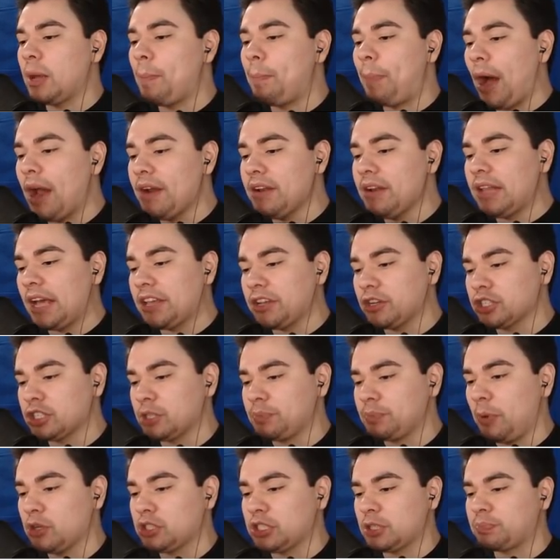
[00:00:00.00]
the button that you're
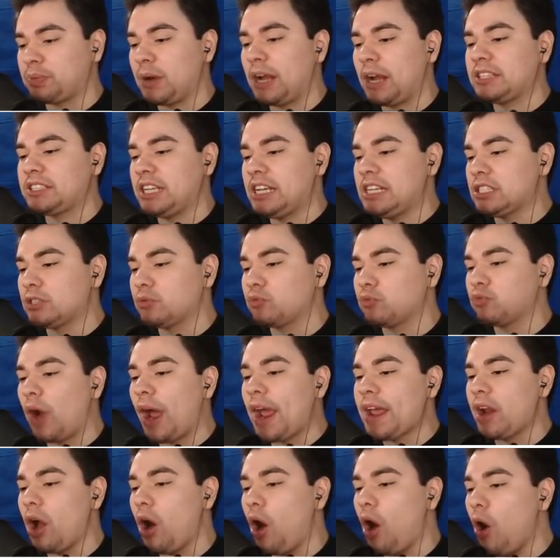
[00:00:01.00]
supposed to press is
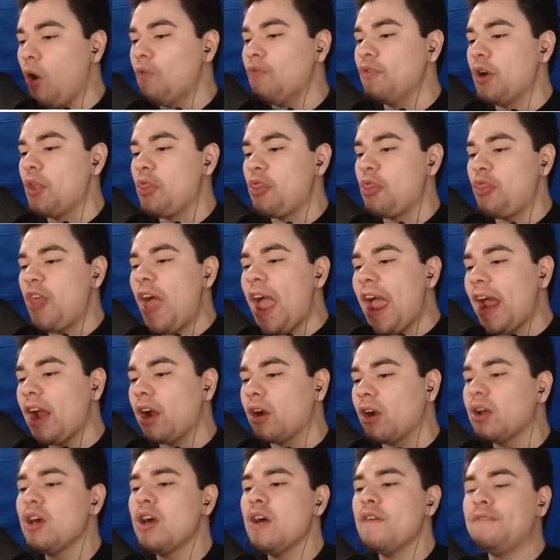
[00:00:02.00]
right over
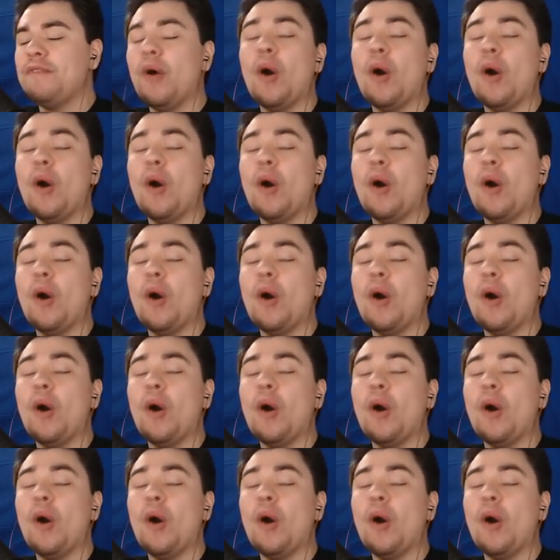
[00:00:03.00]
there